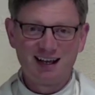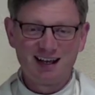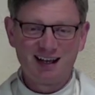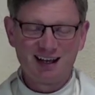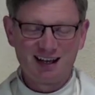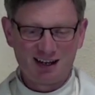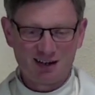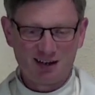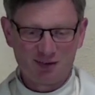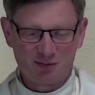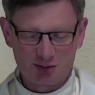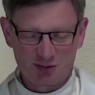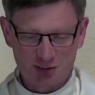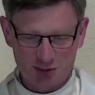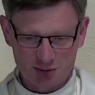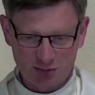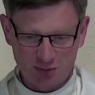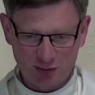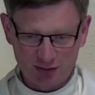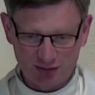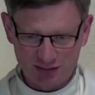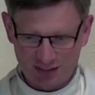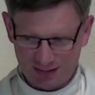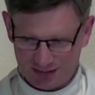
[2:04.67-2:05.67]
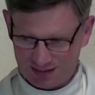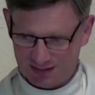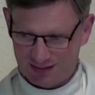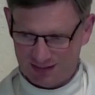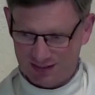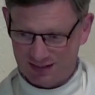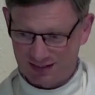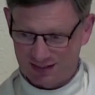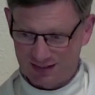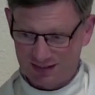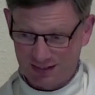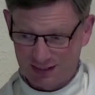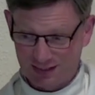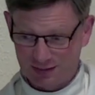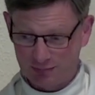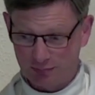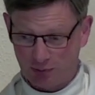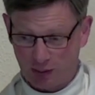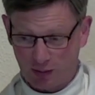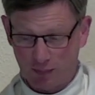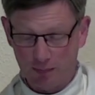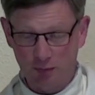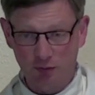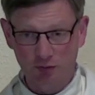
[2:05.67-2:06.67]
Uh, we just want this, this
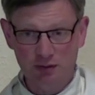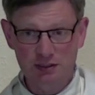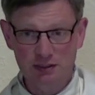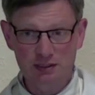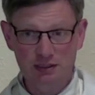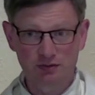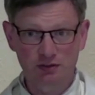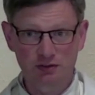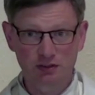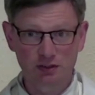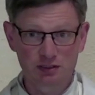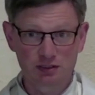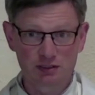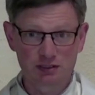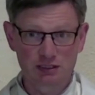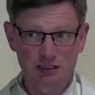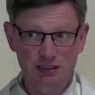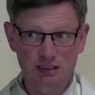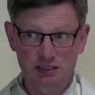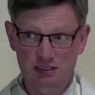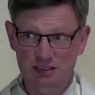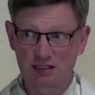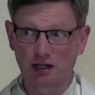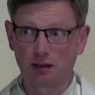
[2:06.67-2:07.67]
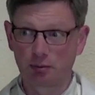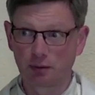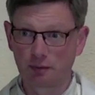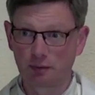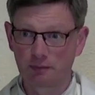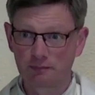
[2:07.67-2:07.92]
problem or this difficulty to stop.